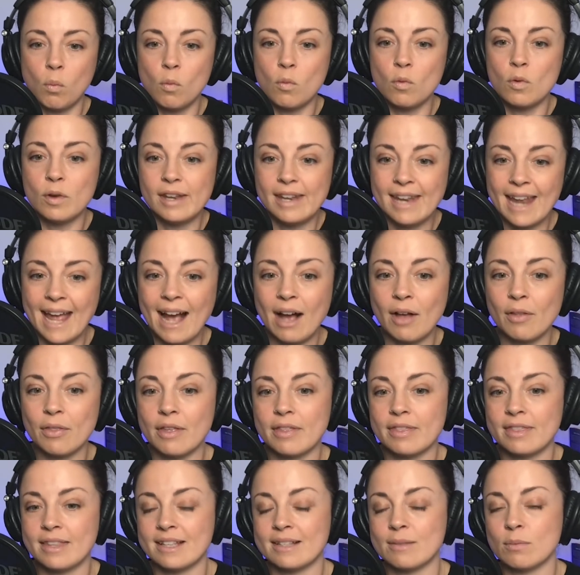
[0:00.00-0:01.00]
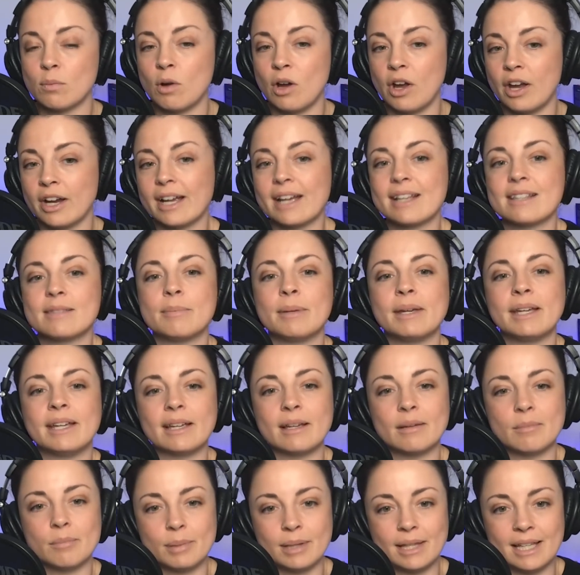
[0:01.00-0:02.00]
now that this work has been
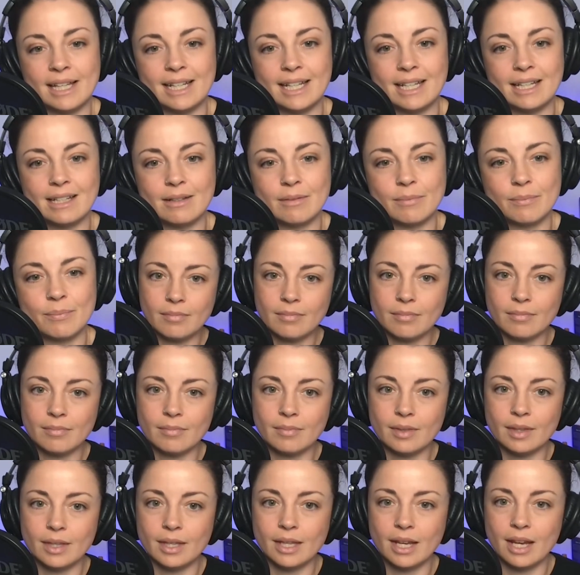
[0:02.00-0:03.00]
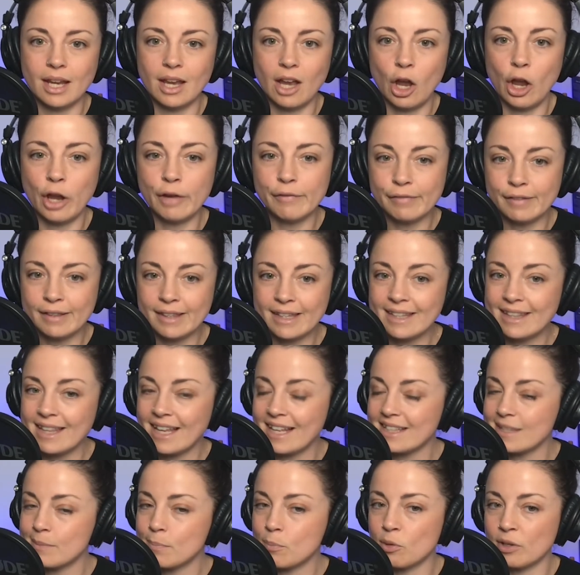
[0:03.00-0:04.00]
completed. Hopefully
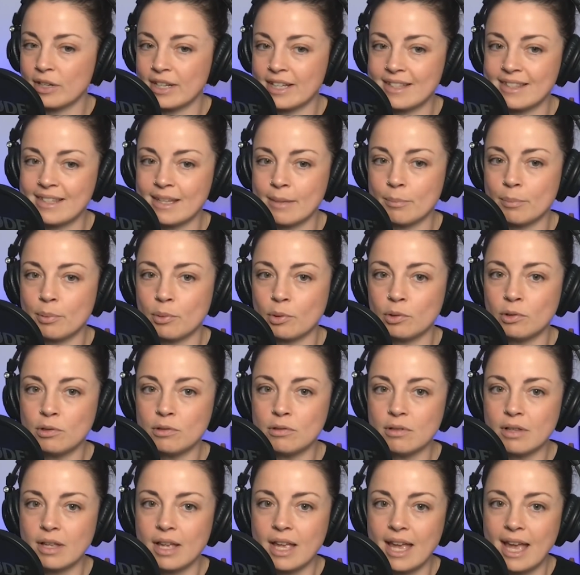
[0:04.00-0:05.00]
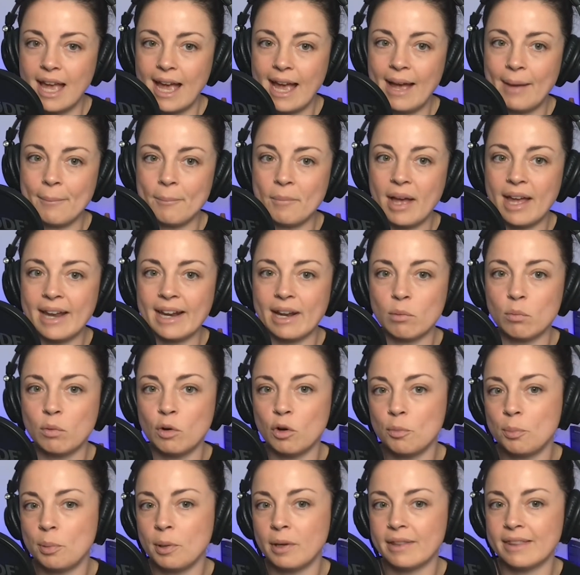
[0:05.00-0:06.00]
that's pretty simple. Um, and I will
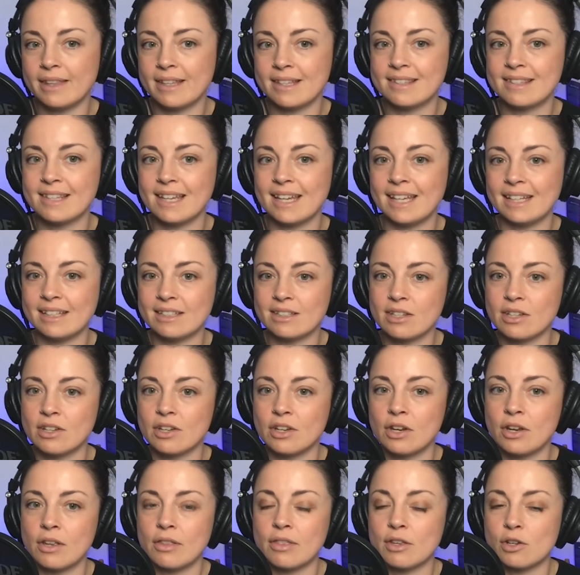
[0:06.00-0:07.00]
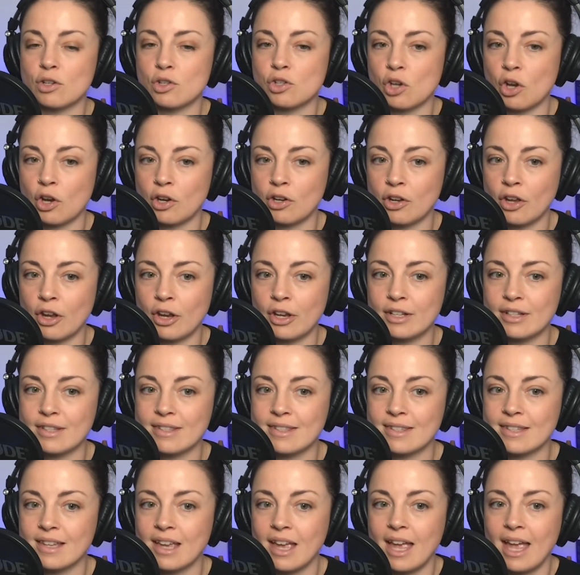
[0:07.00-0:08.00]
put this into the show
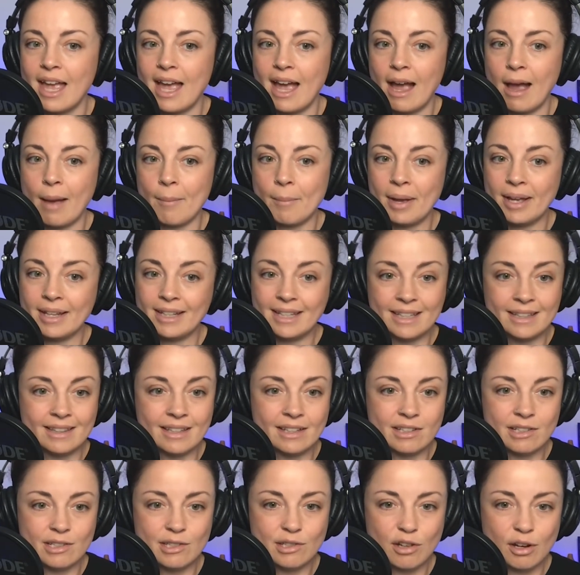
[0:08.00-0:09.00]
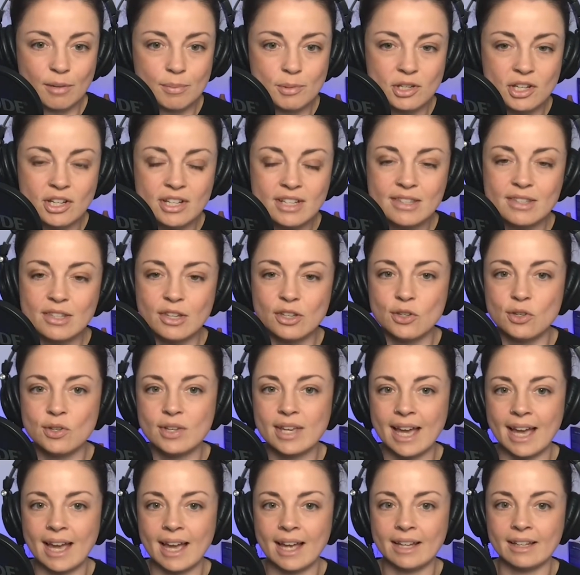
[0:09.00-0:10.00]
notes um, and in the description so you
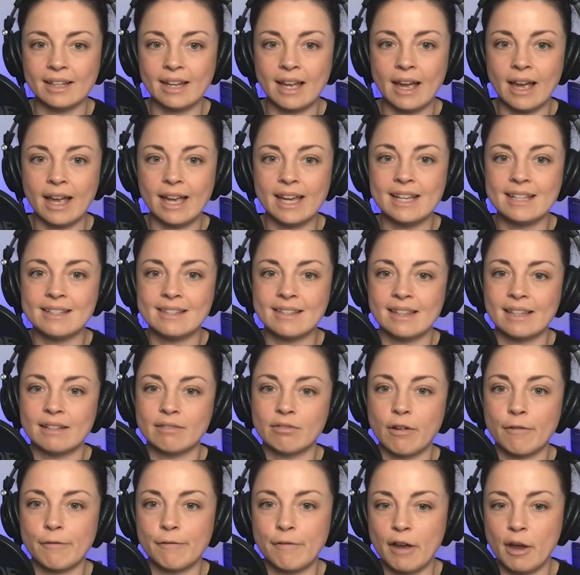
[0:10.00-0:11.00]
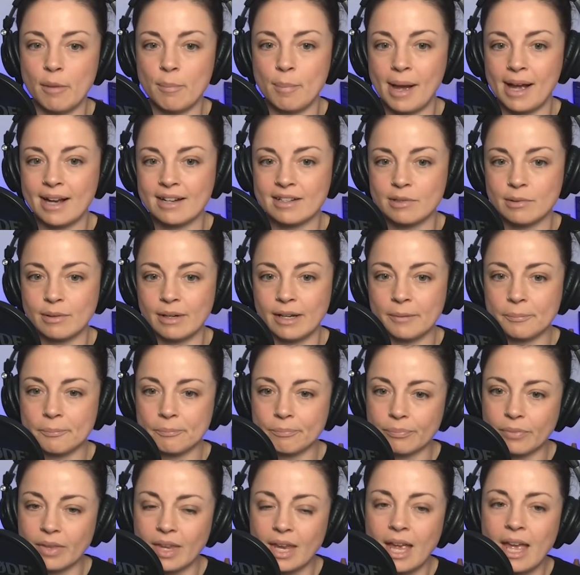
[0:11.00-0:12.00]
can uh, easily refer back to it.
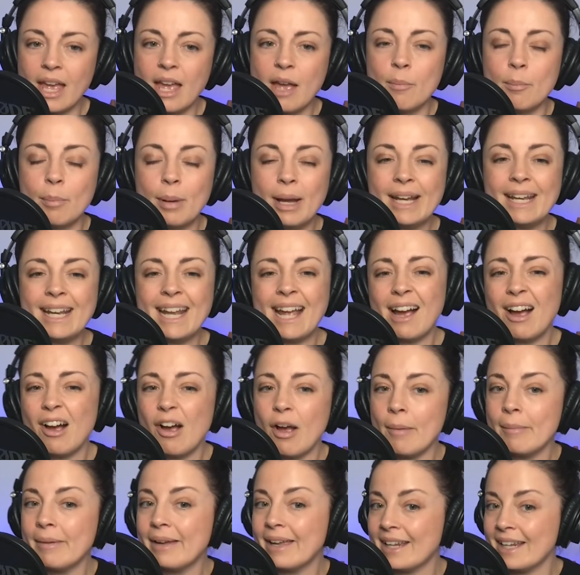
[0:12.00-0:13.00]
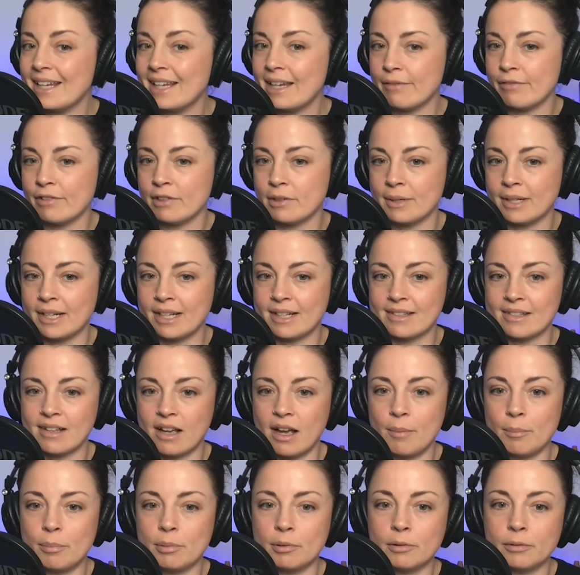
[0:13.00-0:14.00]
But now I'm going to give you an
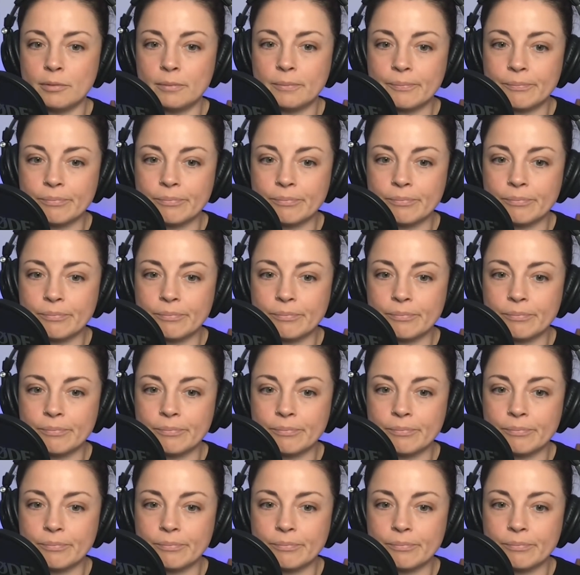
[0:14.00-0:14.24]
example.